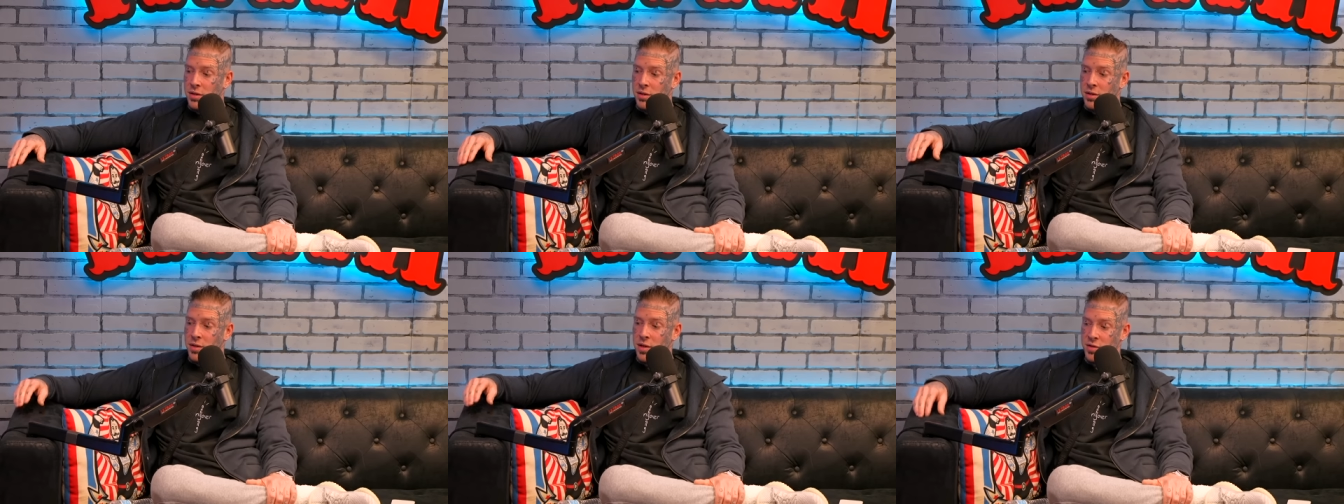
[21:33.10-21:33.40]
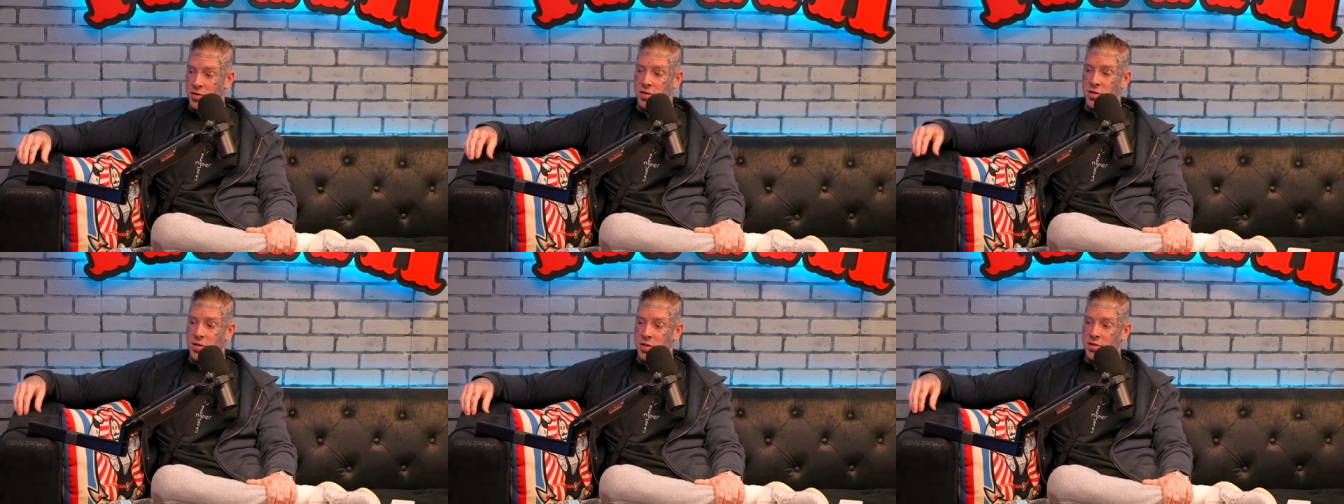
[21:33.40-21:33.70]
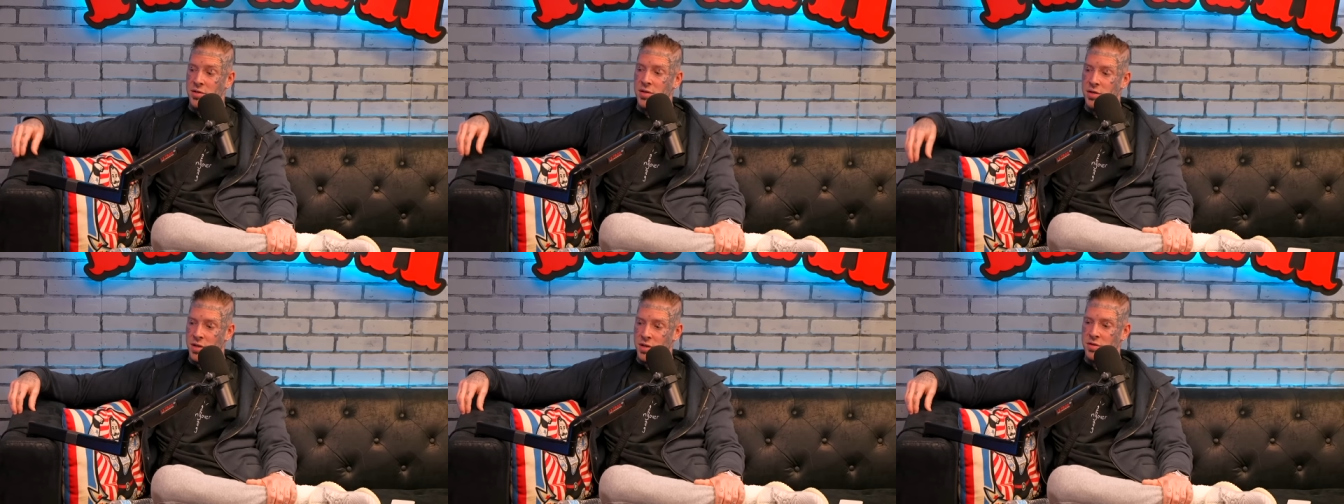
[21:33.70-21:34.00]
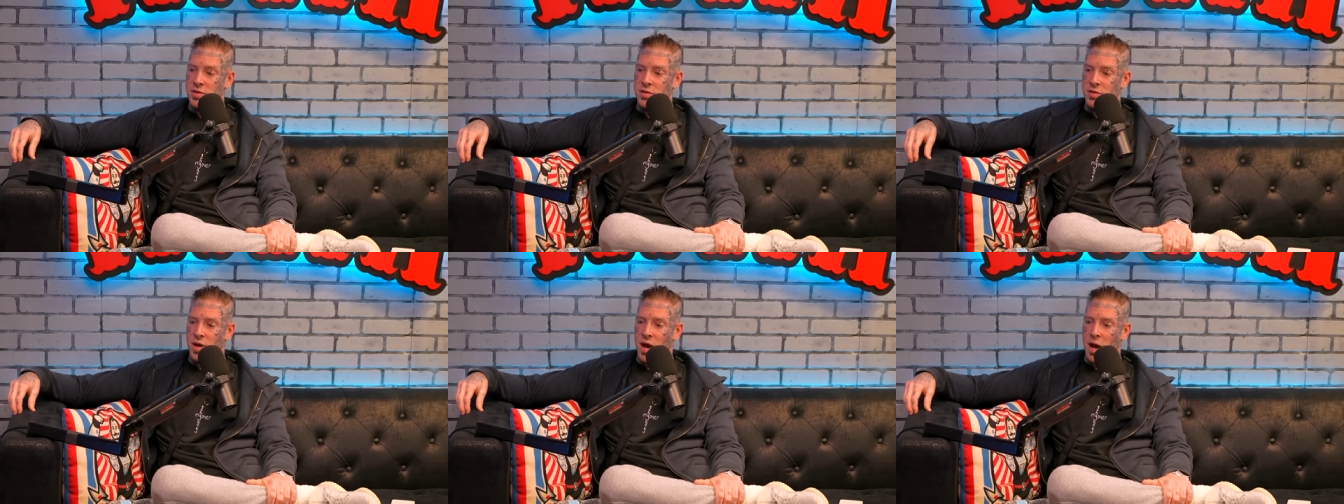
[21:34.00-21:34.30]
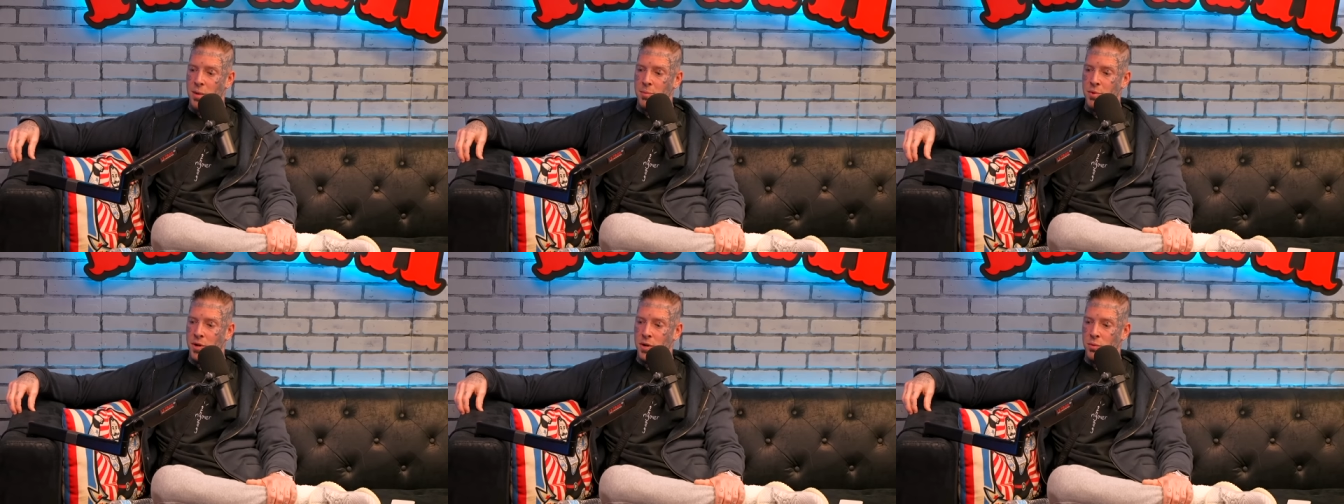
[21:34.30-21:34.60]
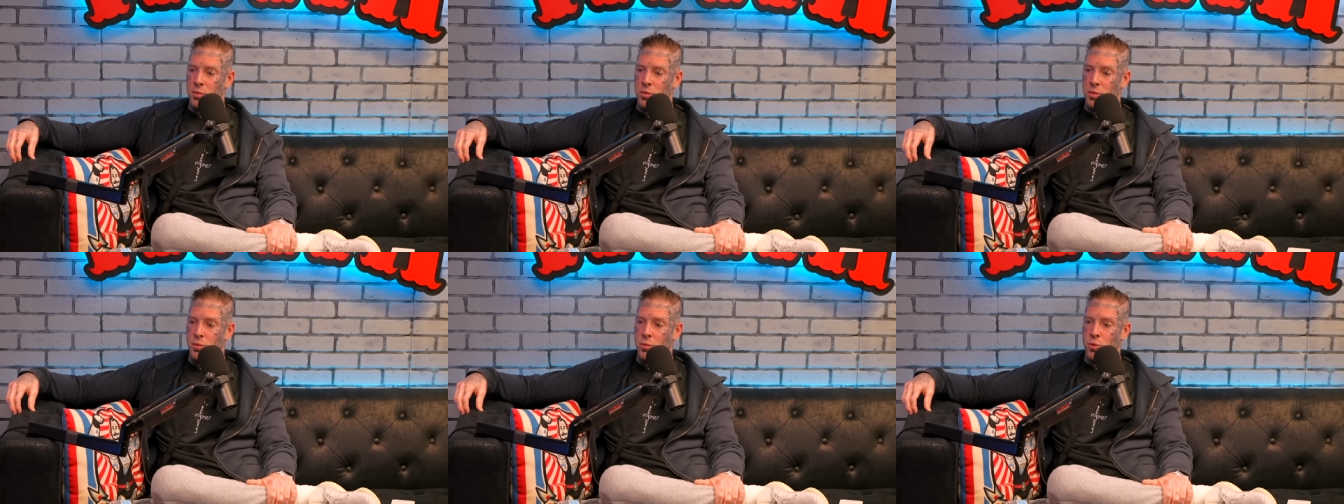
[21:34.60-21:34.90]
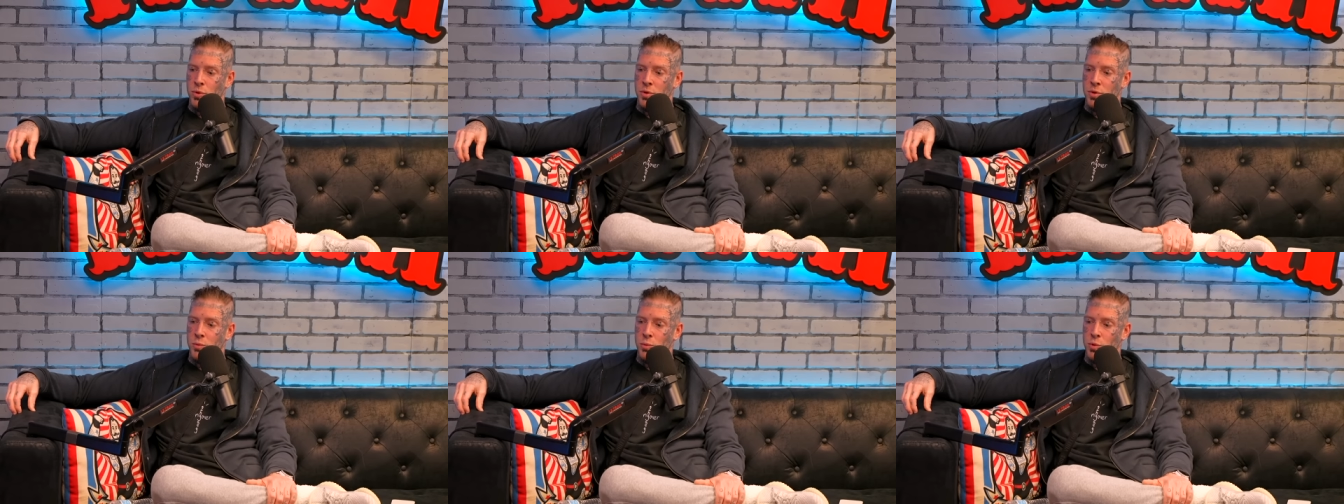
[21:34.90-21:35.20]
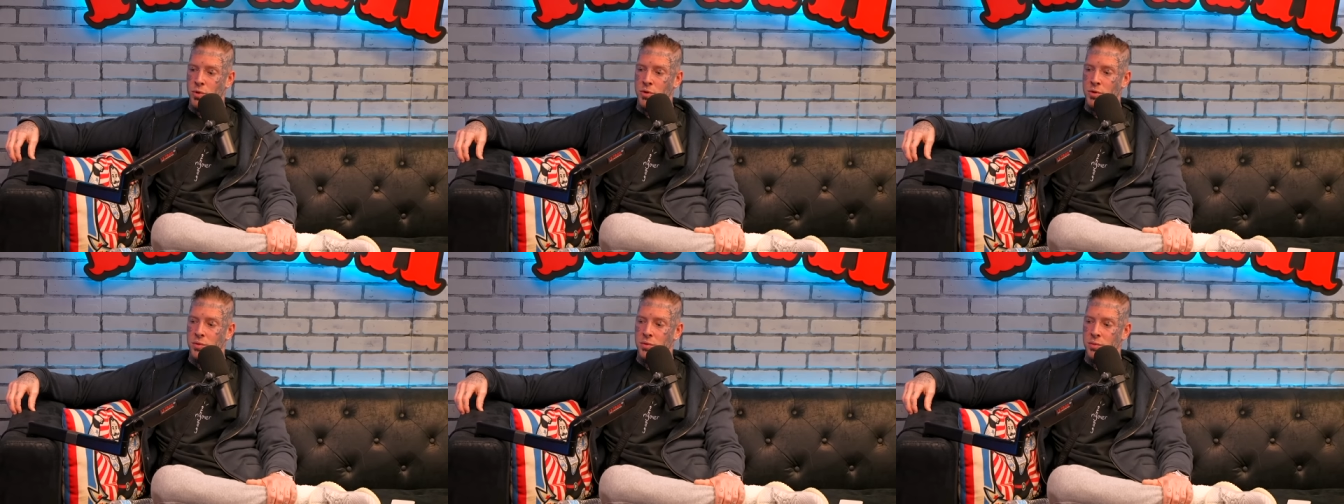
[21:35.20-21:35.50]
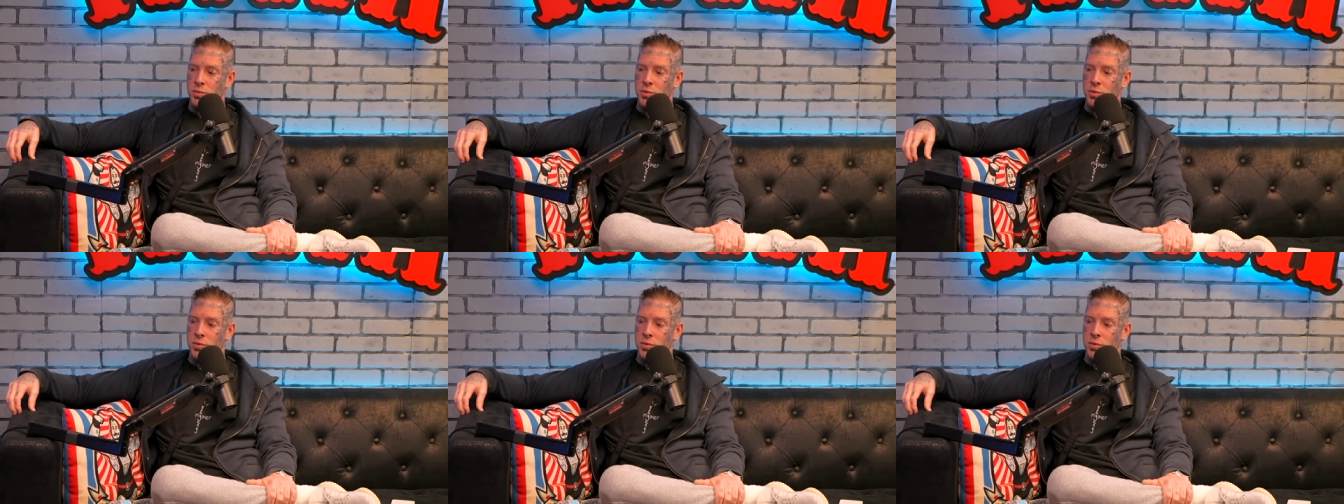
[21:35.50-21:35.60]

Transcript: this and this and this is happening with with with